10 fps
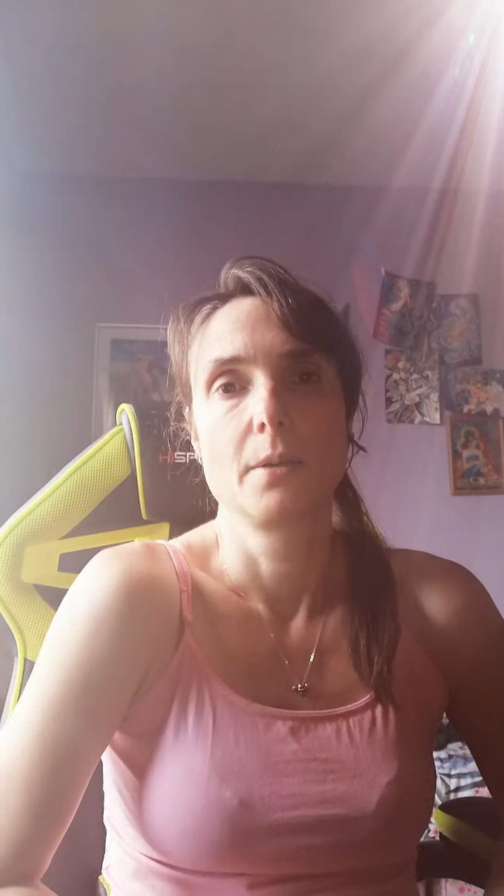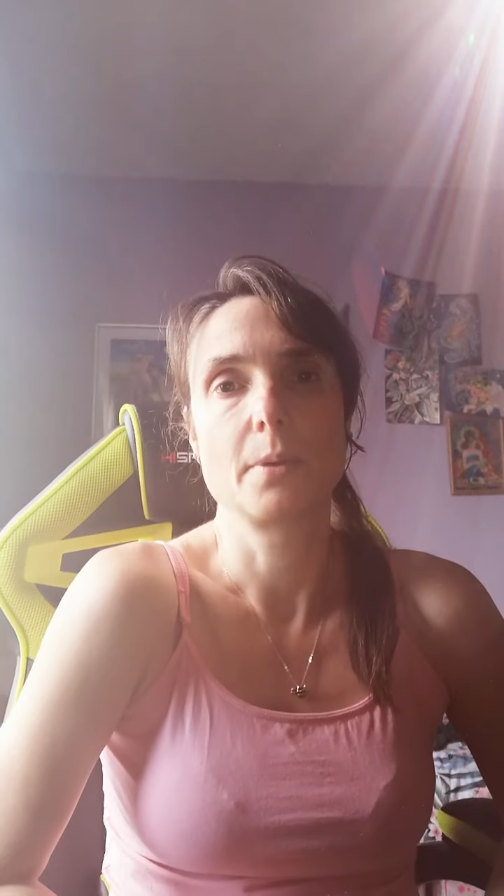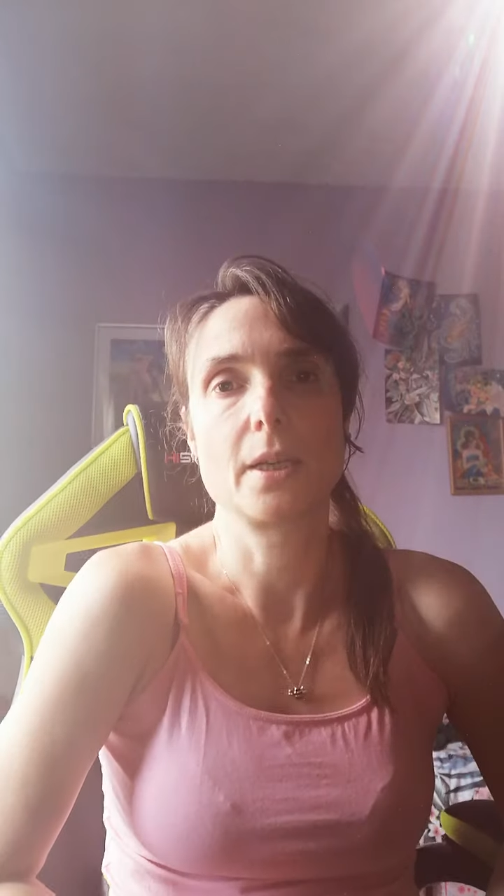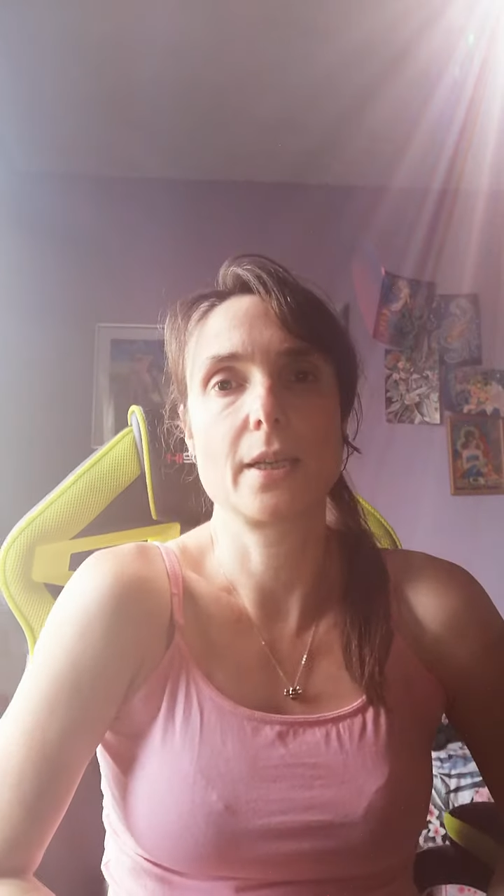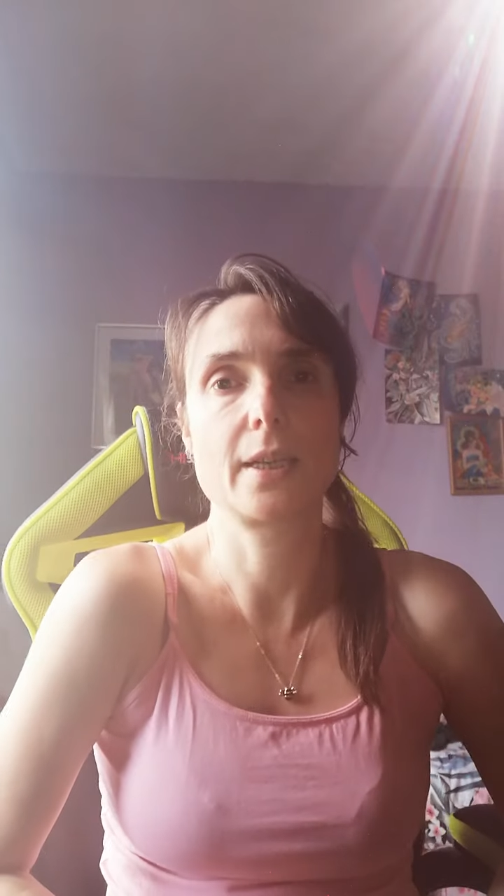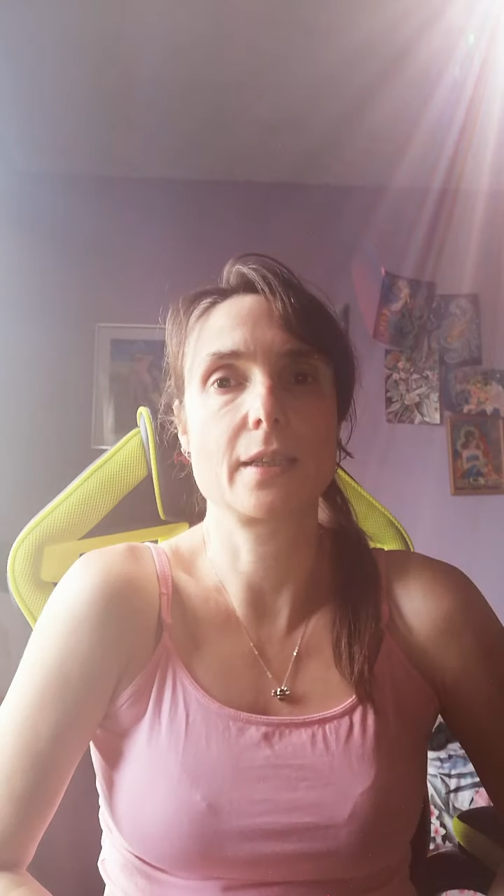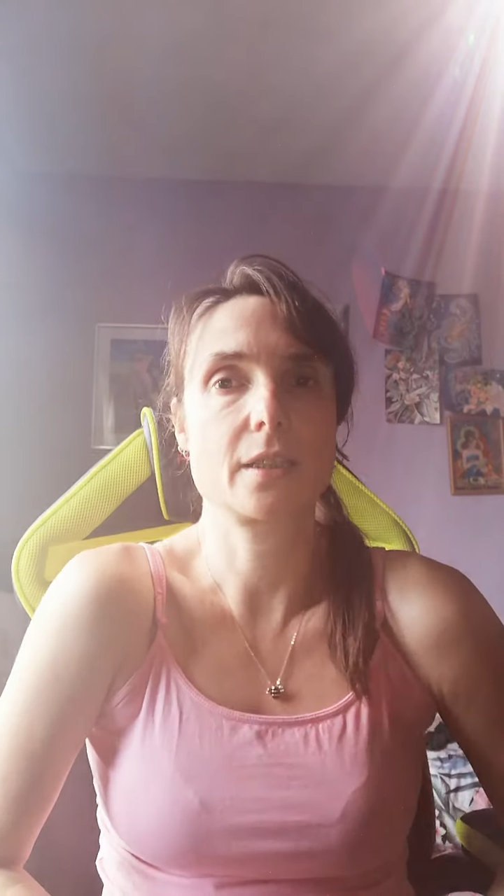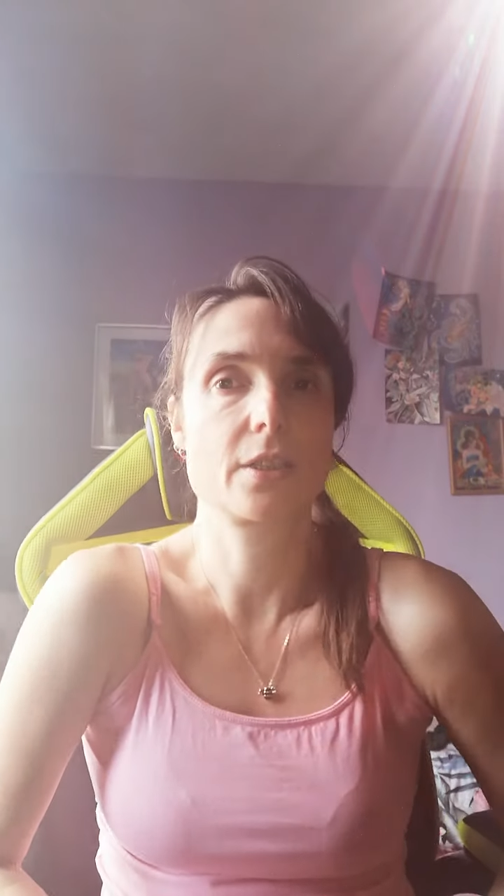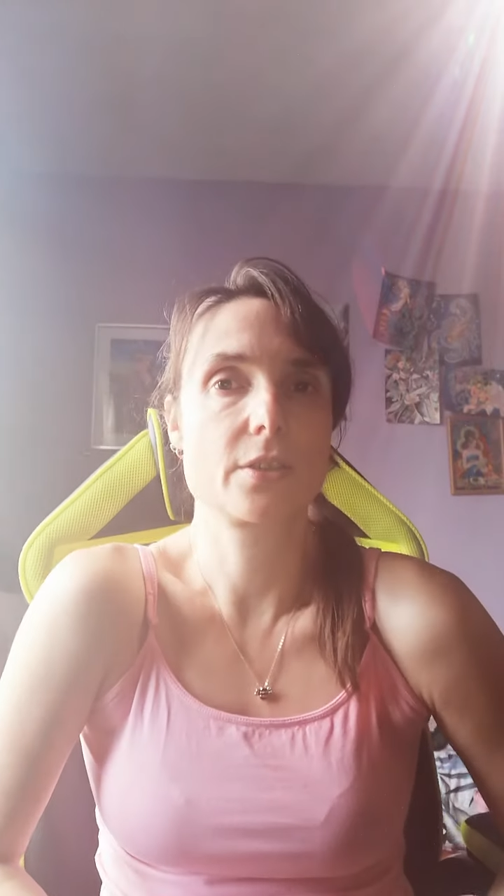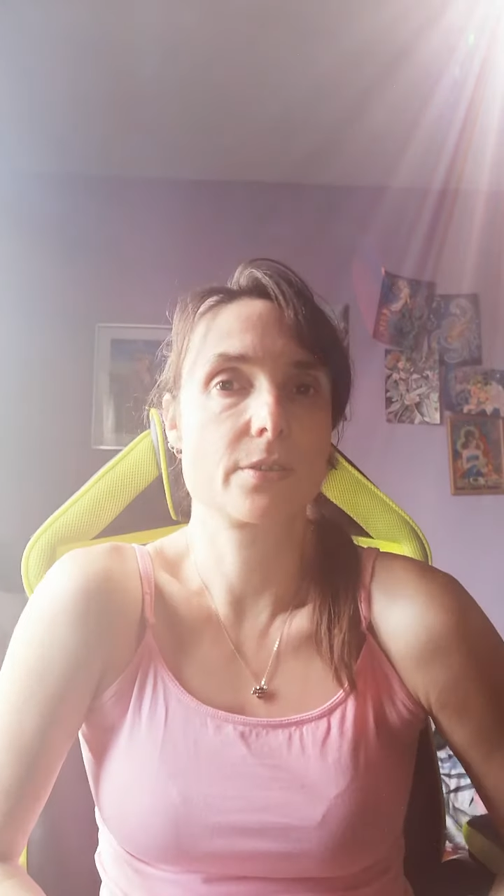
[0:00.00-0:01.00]
But I
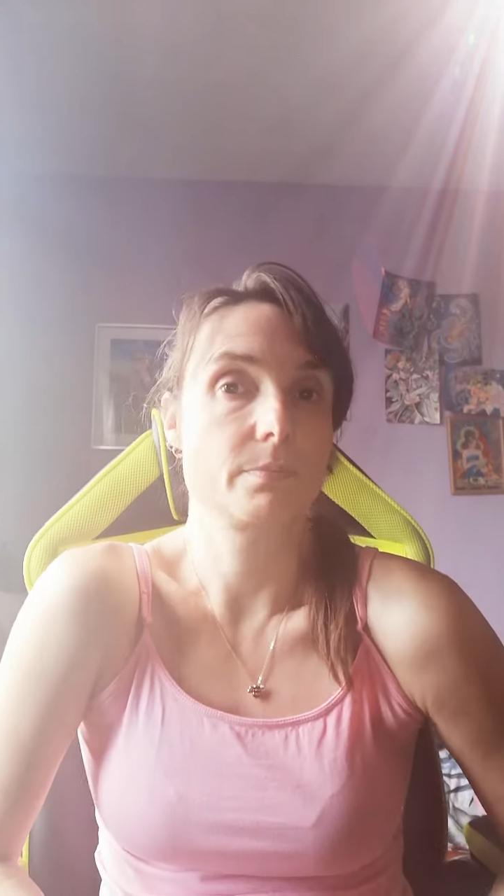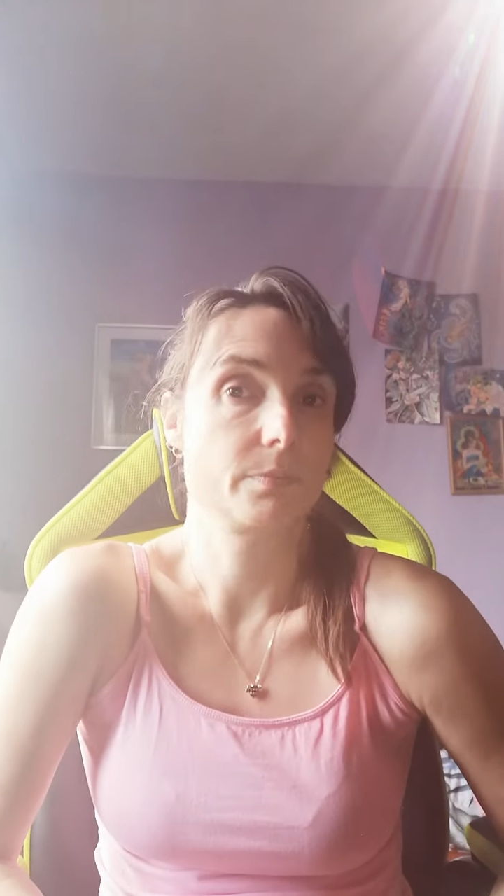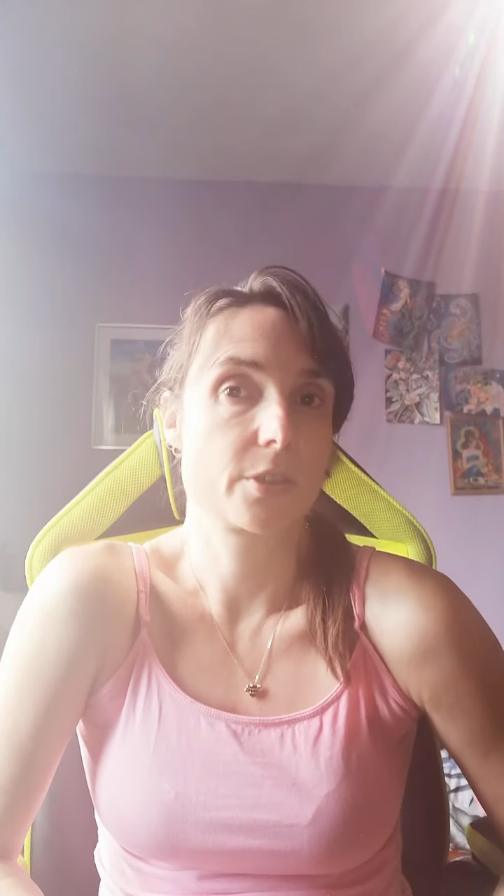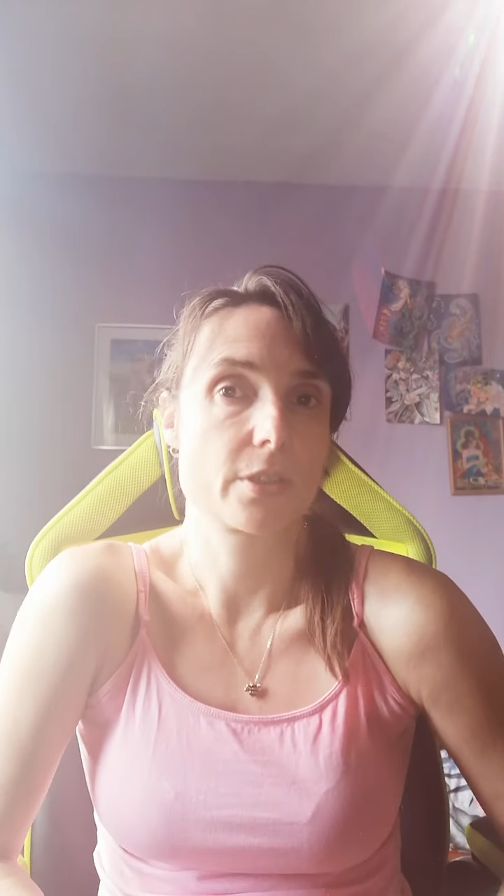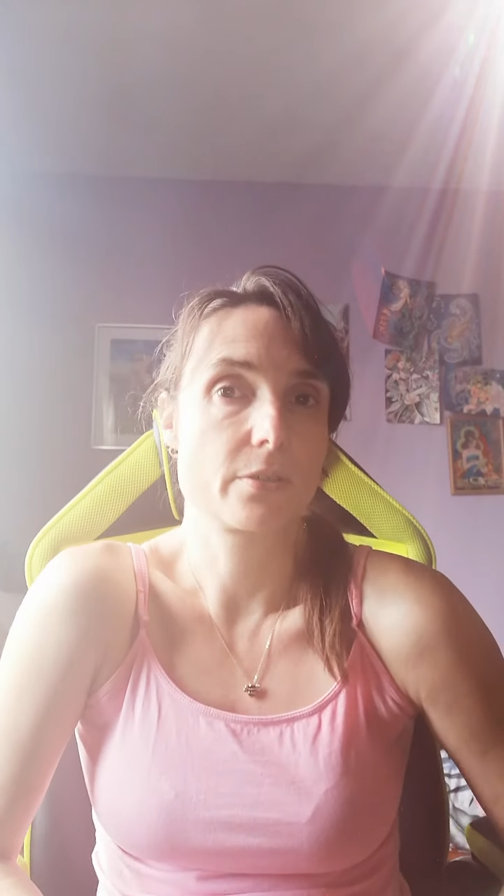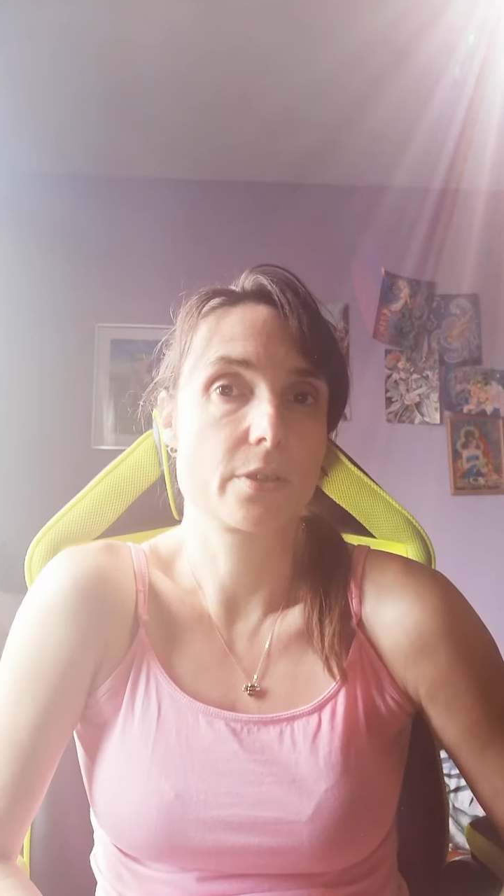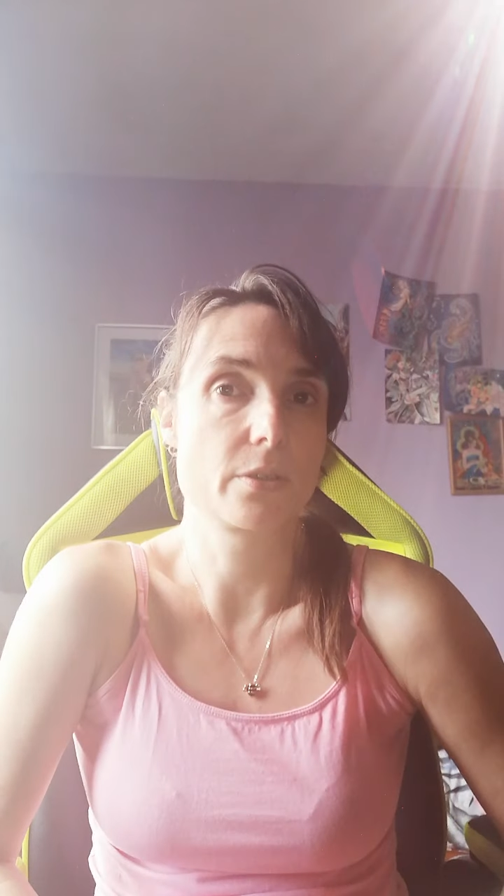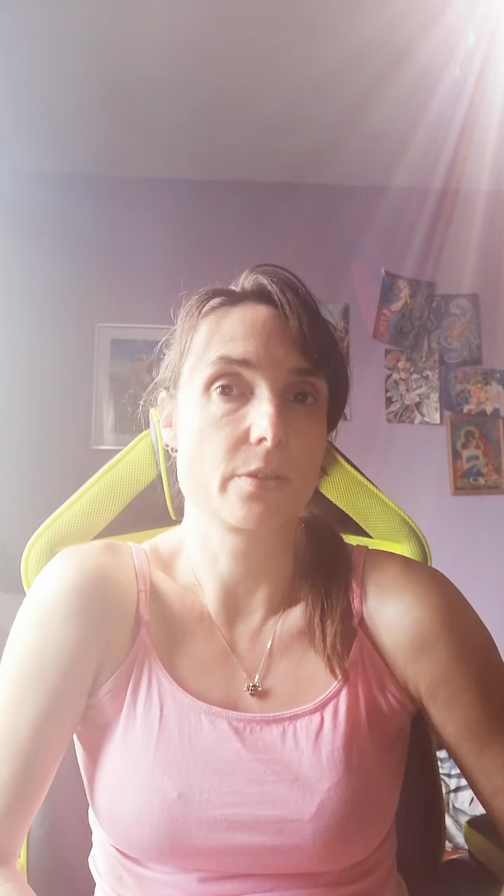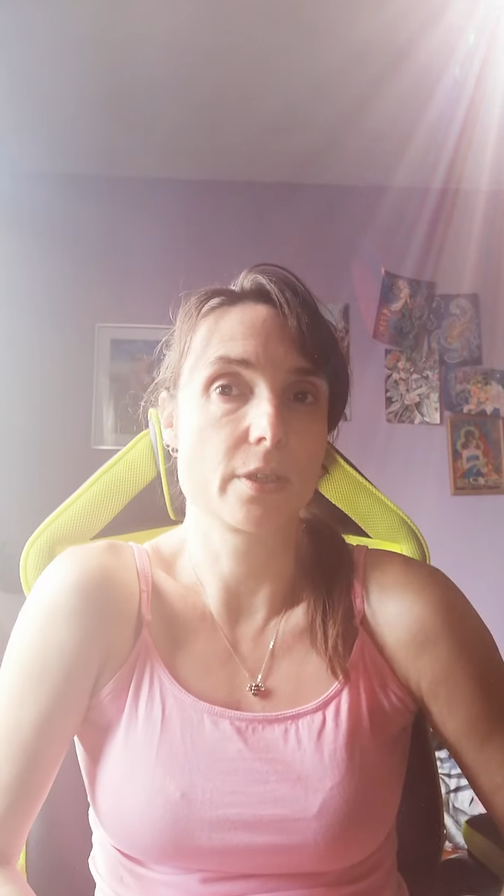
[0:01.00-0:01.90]
can tell you